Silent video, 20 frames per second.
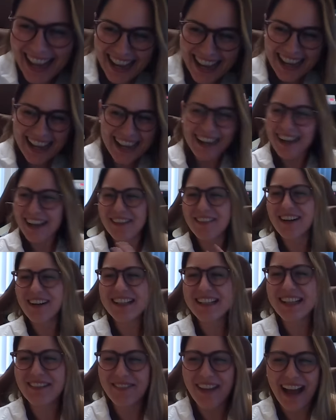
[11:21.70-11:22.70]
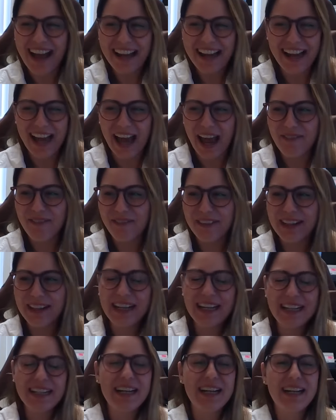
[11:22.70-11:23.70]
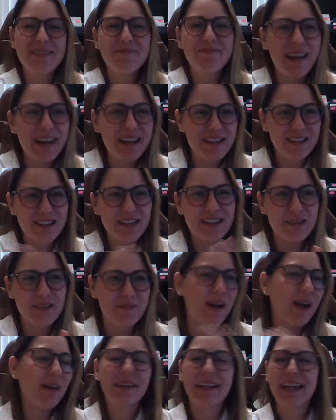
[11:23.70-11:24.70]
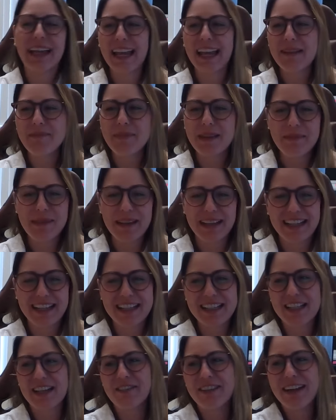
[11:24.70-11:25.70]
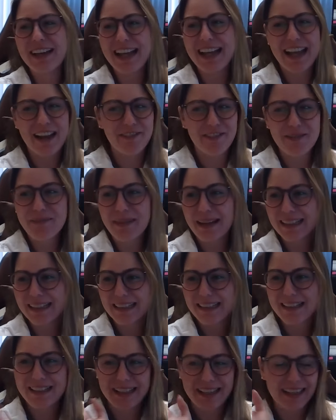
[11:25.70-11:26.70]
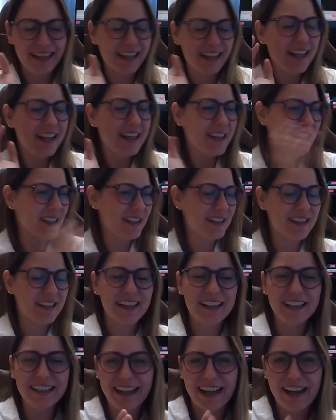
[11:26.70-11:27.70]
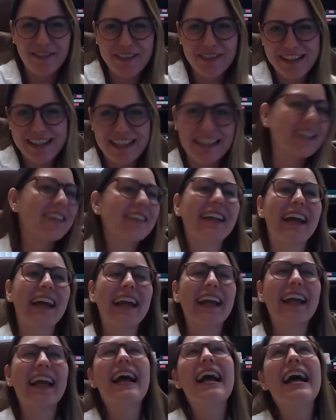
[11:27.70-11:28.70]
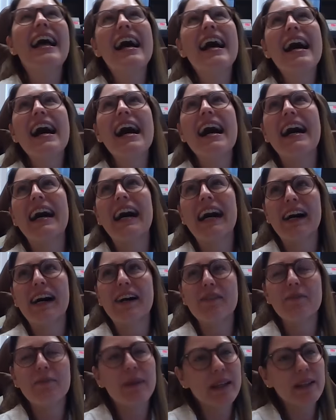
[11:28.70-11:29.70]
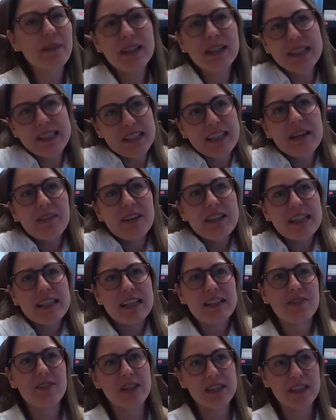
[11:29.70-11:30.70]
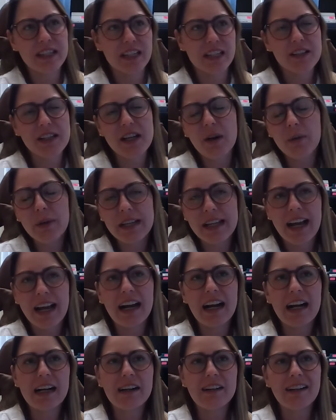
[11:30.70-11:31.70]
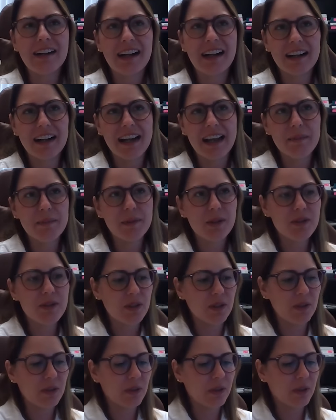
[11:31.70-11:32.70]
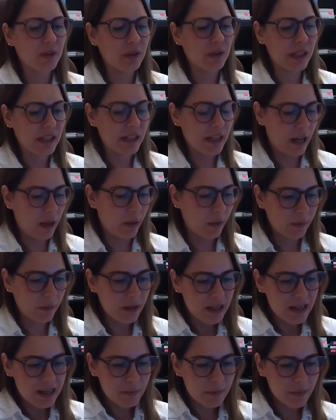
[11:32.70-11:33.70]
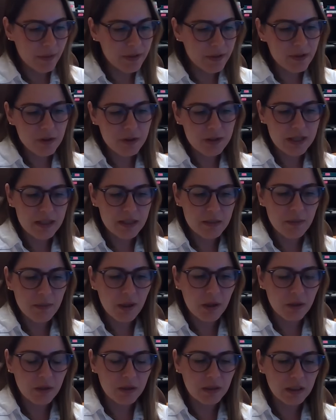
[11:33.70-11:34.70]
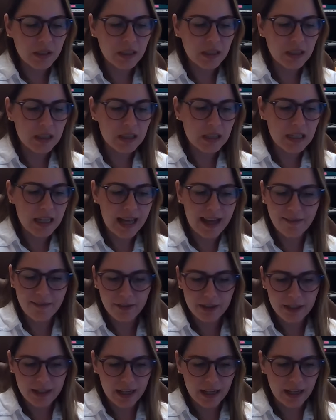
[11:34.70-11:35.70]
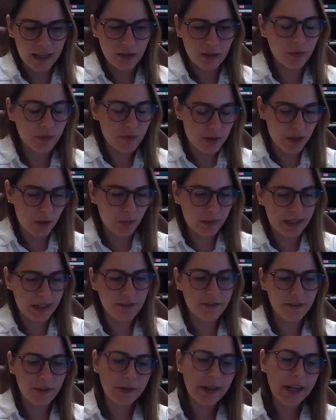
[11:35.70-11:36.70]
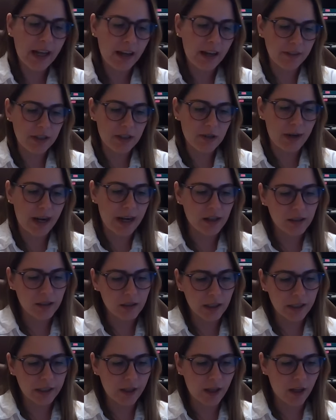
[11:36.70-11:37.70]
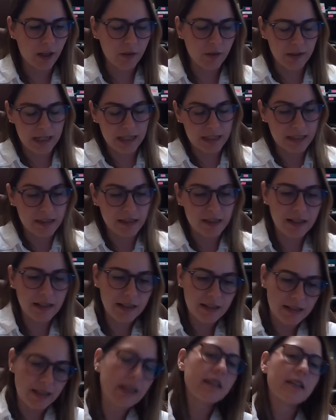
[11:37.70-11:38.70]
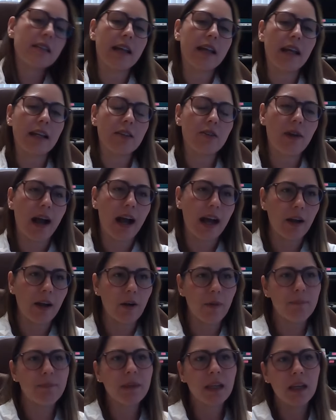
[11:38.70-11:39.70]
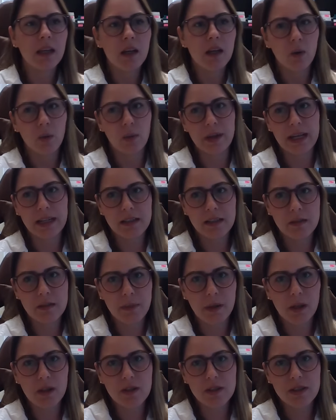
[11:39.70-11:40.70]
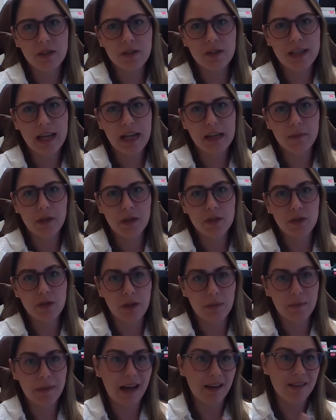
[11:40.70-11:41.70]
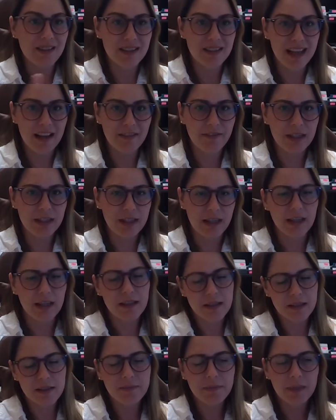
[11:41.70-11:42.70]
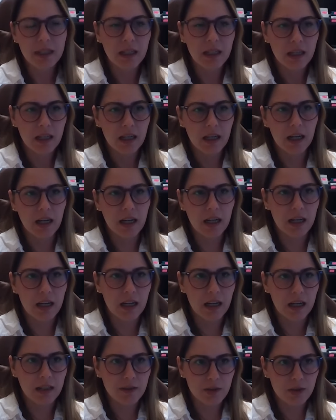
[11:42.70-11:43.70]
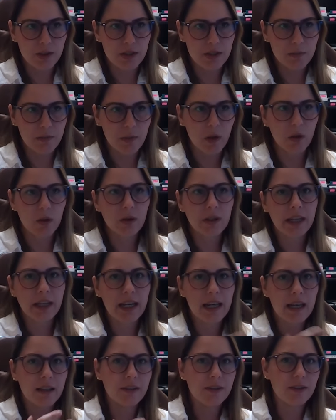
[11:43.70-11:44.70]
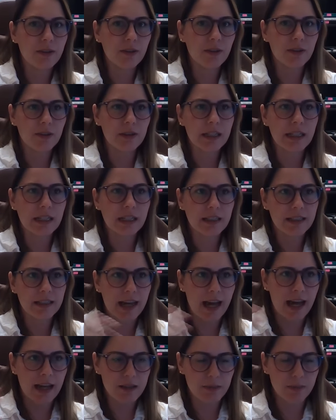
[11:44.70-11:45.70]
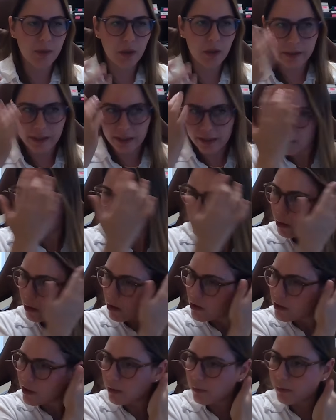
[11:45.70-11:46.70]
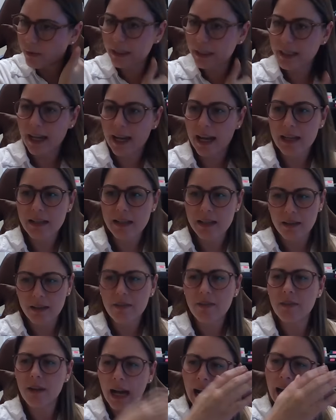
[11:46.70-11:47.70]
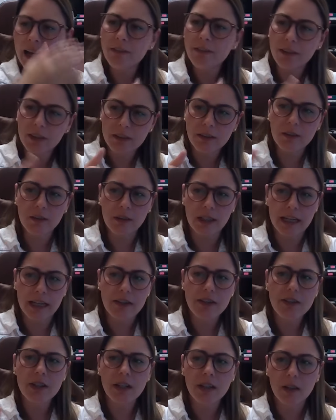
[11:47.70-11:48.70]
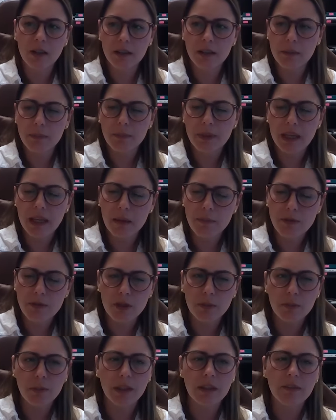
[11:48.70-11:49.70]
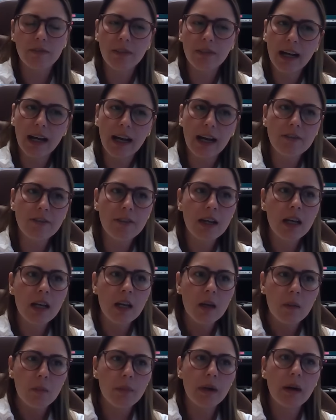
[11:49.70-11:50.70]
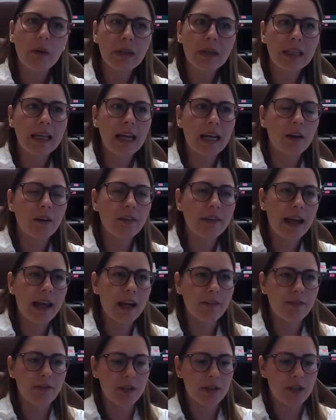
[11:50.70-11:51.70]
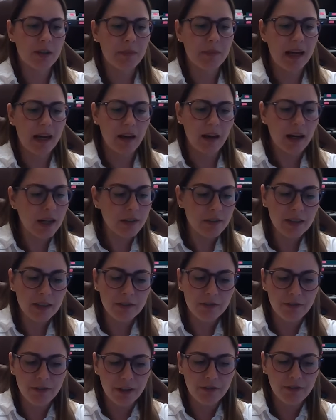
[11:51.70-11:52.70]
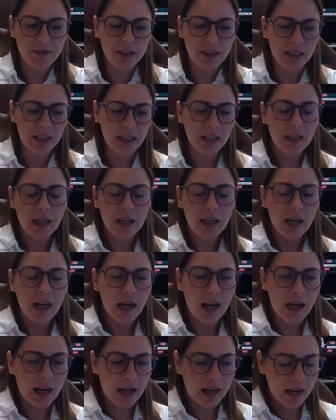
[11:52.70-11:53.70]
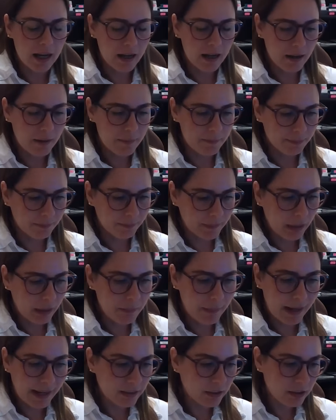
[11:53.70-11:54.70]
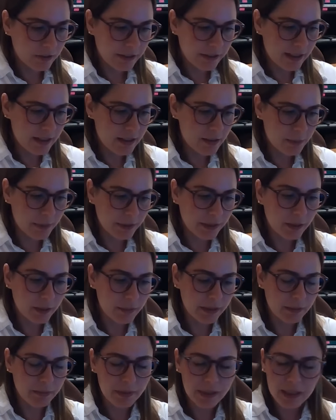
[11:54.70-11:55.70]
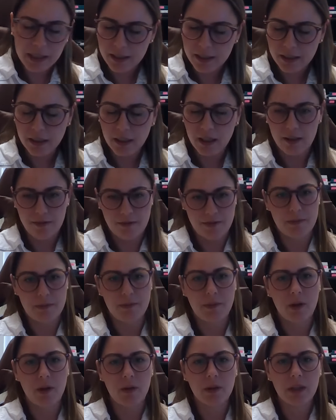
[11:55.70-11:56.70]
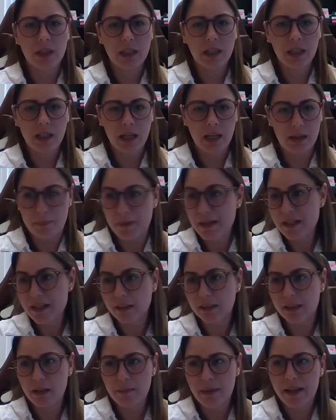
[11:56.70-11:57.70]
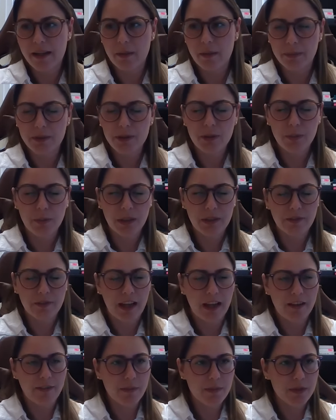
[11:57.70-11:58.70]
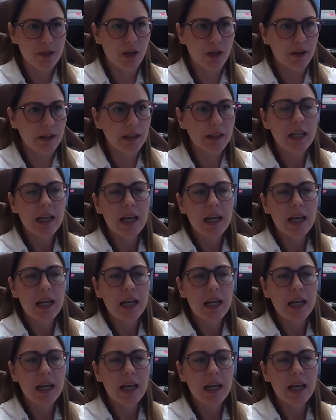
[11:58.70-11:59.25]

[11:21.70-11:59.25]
It wasn't bad. I had fun. My students probably hate me because of it. Everybody stunk every single day. But it was interesting. So we now are able to, produce the smoke every day. So whenever we have the trial going on, it's a 36-day trial. We expose those animals to about 7 days to smoke. And during that smoke exposure, we get high fluctuation on the PM 2.5, but we get on average about 150 micrograms per cubic meter of smoke, particulate matter 2.5, I'm sorry.